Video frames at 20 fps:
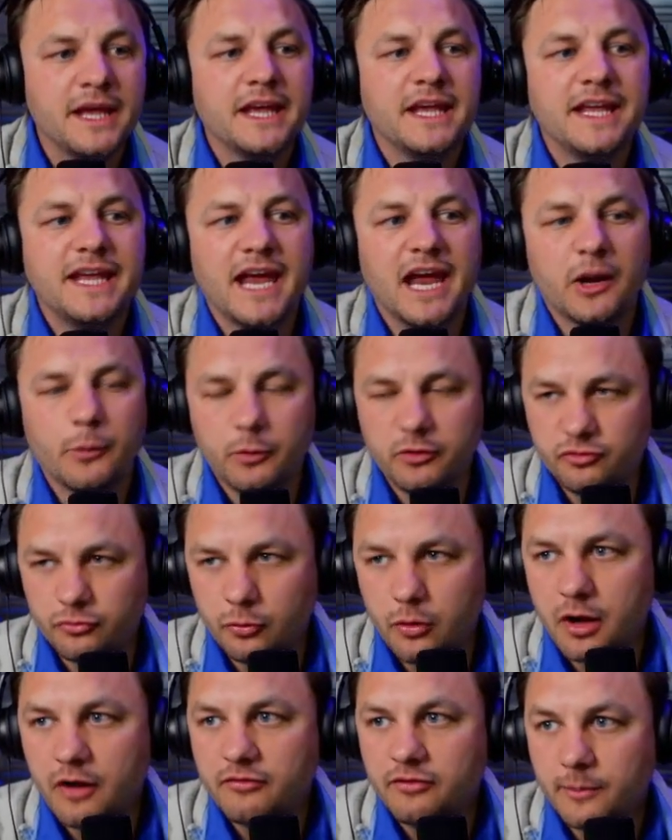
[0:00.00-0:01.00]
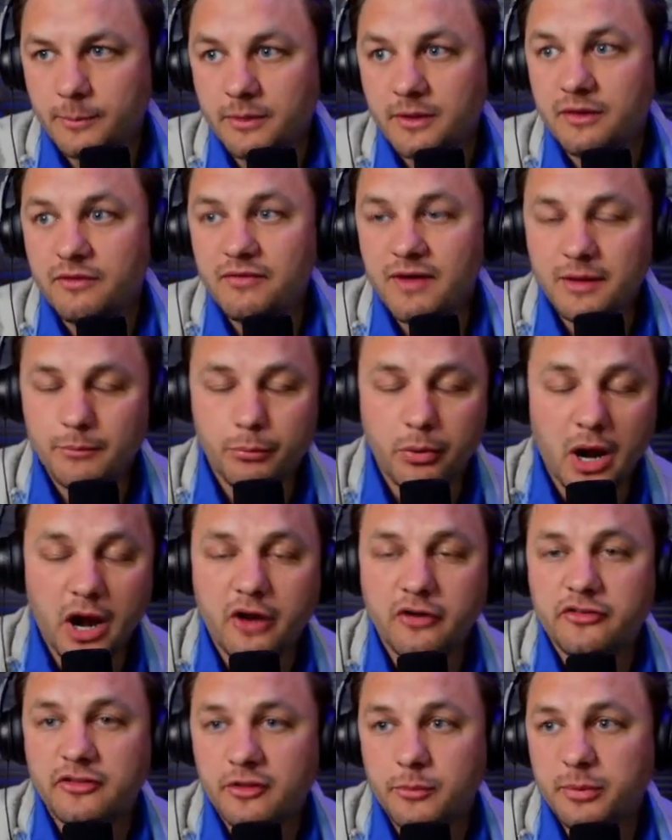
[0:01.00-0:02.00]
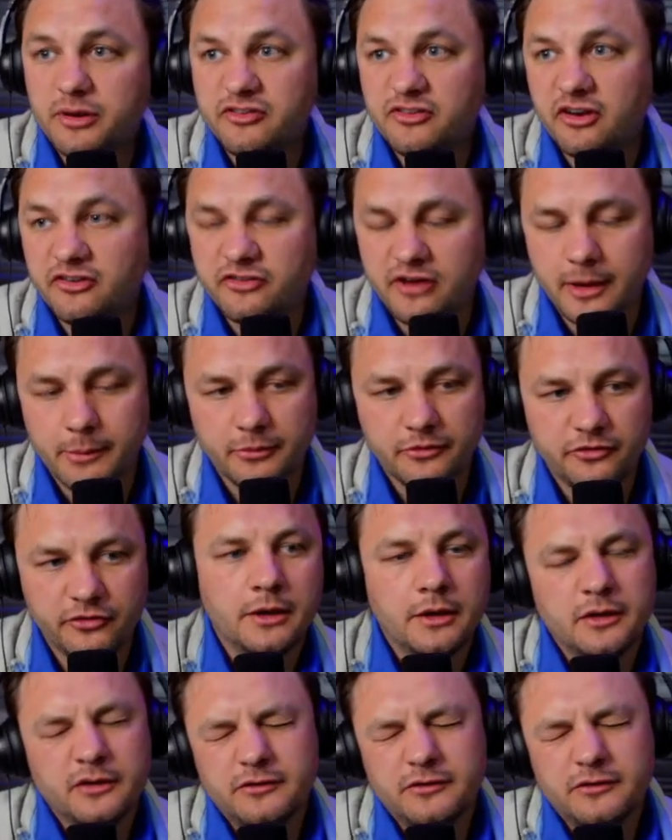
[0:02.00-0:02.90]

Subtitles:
he had to withdraw from the event prior to the PGA Championship.